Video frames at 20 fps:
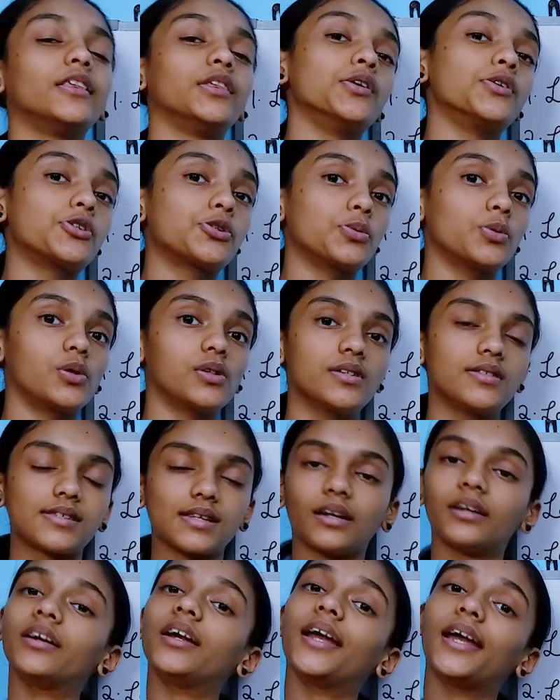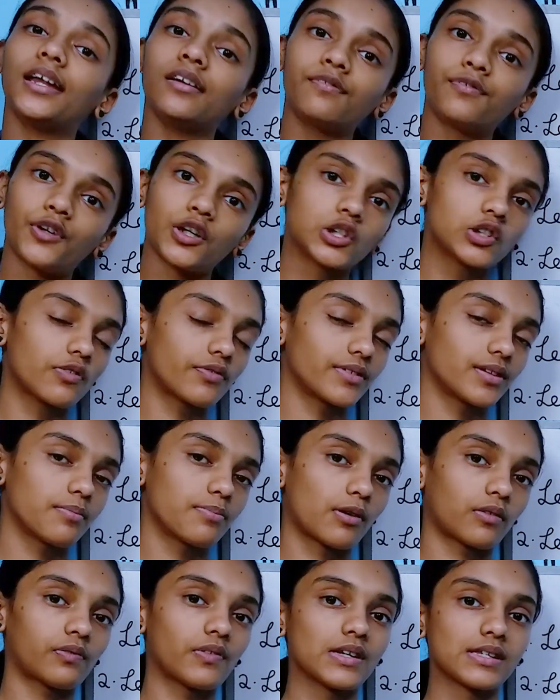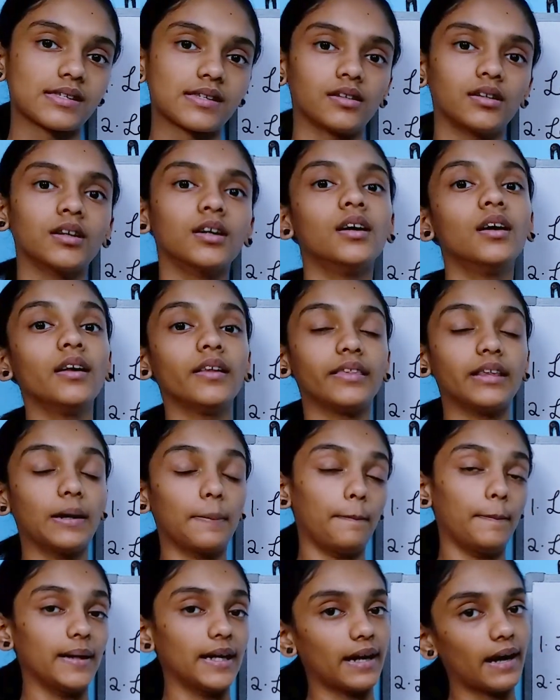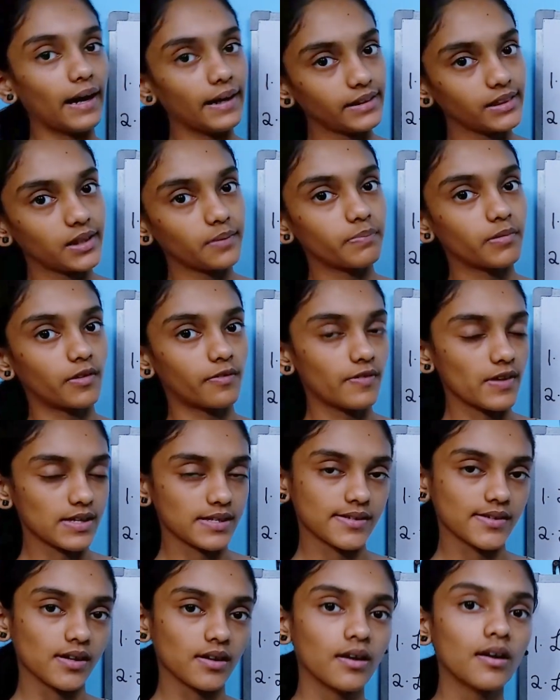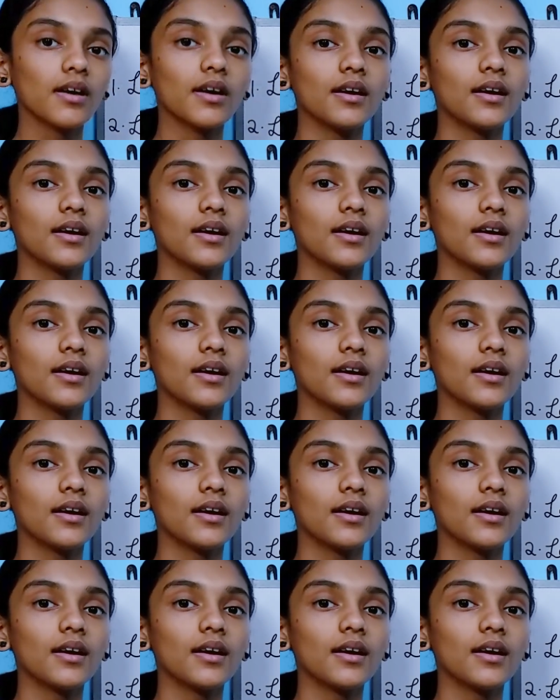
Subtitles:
the students are in front of the professor, they are behind the professor,